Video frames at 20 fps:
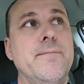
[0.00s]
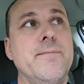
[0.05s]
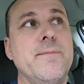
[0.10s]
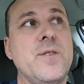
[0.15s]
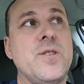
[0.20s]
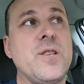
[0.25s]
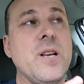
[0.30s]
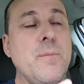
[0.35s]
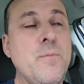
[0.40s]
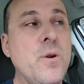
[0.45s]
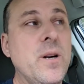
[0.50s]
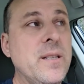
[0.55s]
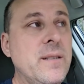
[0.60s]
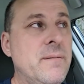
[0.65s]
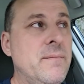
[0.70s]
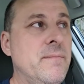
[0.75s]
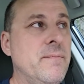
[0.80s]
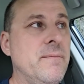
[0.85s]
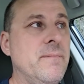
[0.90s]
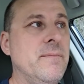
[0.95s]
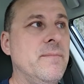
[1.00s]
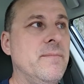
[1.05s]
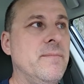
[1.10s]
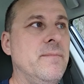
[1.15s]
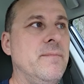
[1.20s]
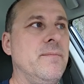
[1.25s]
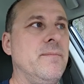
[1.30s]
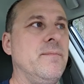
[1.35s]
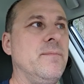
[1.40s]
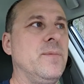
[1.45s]
someone
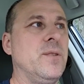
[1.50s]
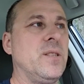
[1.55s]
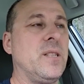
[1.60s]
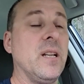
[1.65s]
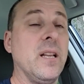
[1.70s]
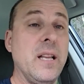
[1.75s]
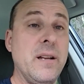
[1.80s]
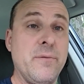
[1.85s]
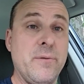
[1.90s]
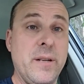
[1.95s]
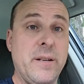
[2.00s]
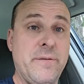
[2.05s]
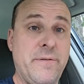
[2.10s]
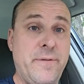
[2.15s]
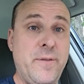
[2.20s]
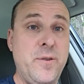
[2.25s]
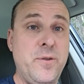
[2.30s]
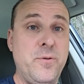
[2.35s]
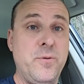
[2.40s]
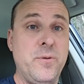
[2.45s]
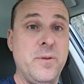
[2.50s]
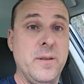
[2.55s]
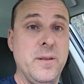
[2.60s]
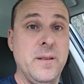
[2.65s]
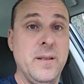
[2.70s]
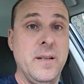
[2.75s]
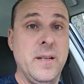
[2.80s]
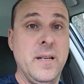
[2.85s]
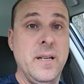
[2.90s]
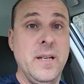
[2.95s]
delivering food
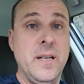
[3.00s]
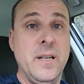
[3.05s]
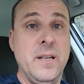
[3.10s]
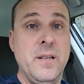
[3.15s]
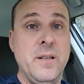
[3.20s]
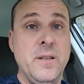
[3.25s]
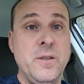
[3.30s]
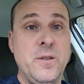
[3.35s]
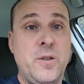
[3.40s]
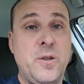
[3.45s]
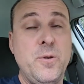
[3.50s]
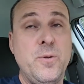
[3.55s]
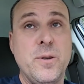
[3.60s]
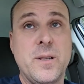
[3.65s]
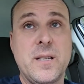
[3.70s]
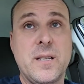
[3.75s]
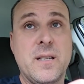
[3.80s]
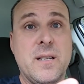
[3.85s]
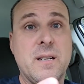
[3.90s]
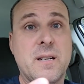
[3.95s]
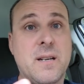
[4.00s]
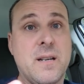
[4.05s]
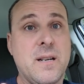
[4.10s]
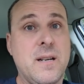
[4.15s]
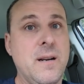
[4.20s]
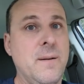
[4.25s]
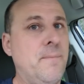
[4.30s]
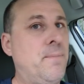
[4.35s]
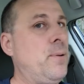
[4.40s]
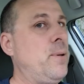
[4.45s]
to a
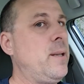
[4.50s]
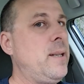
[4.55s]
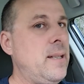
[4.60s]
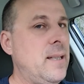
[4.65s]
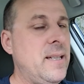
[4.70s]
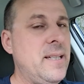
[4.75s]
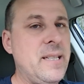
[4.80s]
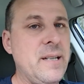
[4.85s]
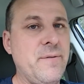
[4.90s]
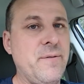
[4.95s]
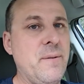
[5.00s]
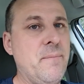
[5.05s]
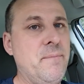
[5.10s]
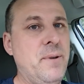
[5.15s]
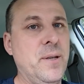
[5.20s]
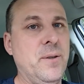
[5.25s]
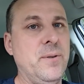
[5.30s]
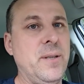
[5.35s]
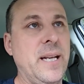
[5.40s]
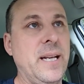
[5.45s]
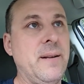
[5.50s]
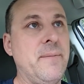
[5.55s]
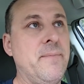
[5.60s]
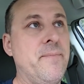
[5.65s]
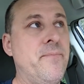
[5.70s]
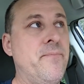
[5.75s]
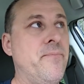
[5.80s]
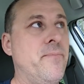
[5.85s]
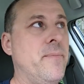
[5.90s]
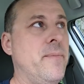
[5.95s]
completely different building
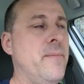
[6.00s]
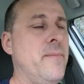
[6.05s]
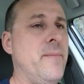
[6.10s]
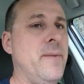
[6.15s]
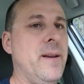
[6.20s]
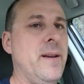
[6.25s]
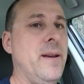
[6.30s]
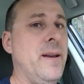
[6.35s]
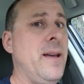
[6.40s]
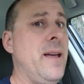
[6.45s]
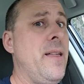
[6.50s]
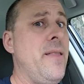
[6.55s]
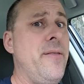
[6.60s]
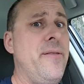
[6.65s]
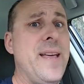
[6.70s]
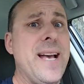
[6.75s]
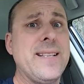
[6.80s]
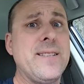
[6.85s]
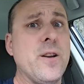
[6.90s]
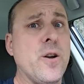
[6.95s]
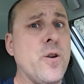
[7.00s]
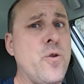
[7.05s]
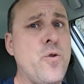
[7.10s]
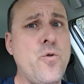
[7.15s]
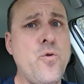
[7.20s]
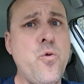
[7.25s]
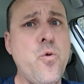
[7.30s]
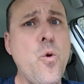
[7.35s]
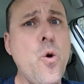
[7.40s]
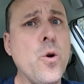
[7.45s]
that's a
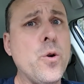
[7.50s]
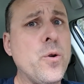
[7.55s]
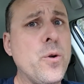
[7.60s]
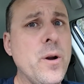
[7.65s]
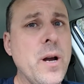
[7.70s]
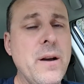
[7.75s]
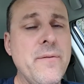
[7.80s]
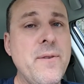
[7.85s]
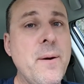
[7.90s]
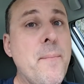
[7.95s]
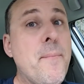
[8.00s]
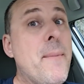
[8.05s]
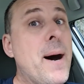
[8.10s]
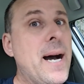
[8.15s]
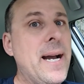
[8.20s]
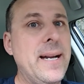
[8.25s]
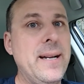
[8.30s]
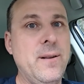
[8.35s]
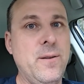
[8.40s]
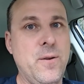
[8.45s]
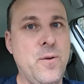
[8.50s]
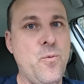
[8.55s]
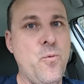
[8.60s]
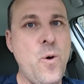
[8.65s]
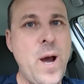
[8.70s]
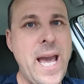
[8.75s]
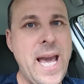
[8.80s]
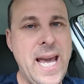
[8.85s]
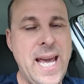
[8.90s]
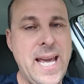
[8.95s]
quarter of a mile
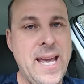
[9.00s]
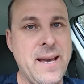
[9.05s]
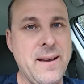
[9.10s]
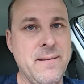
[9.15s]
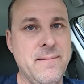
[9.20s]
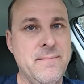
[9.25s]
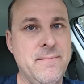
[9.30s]
away